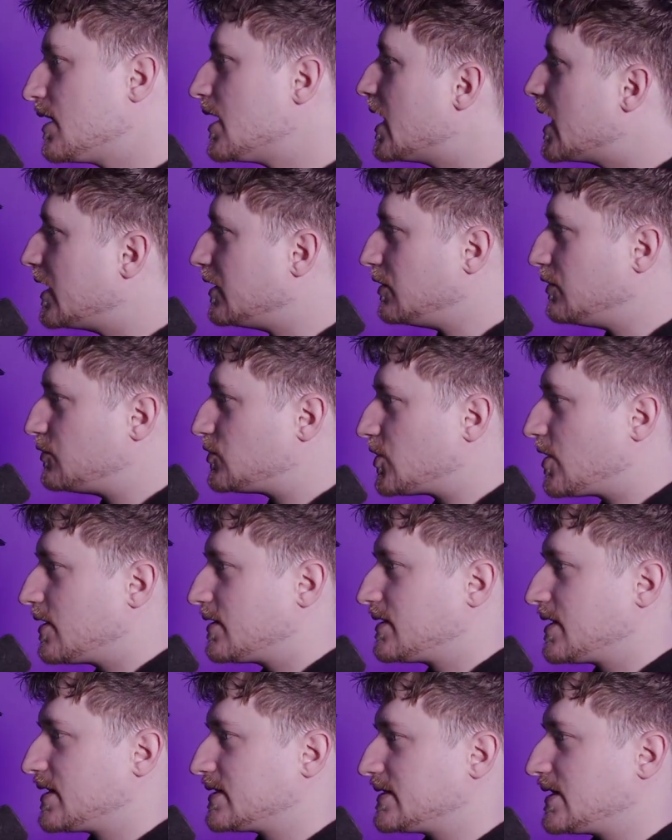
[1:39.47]
And
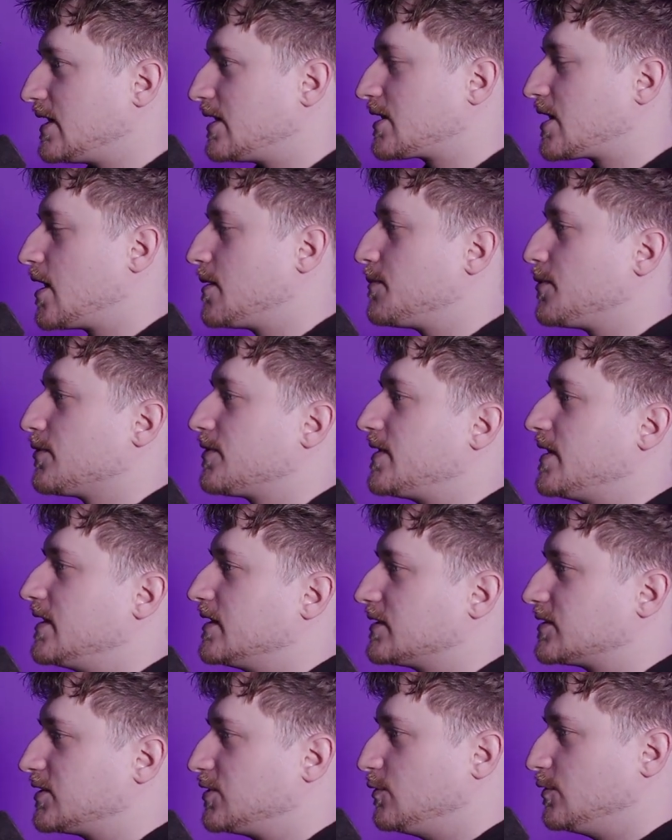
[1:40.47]
Neutron does a couple
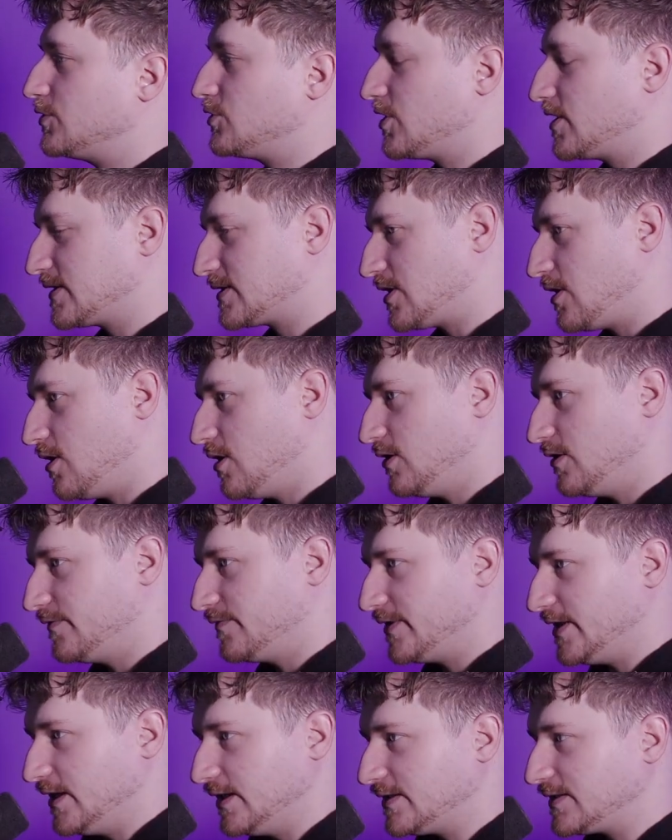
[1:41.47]
things to address all
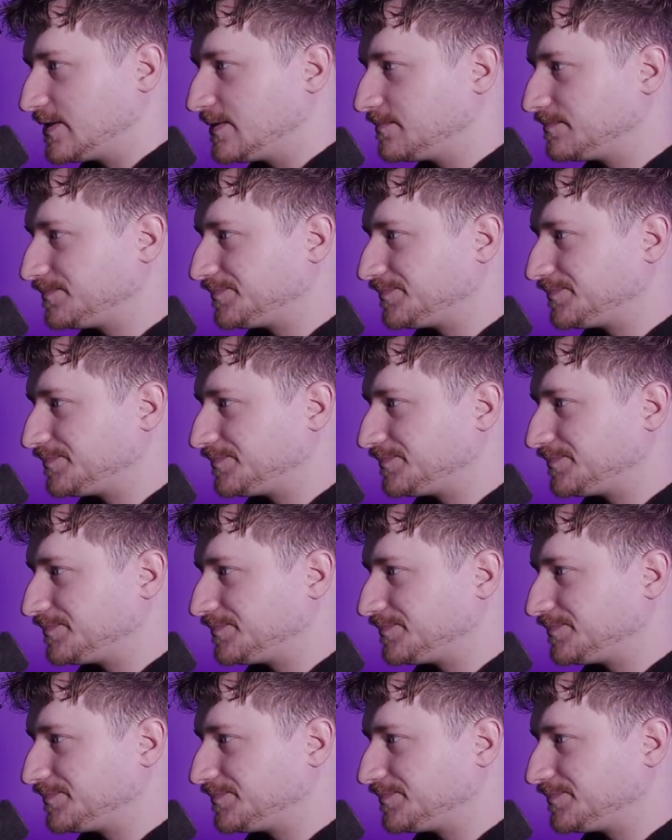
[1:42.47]
of this.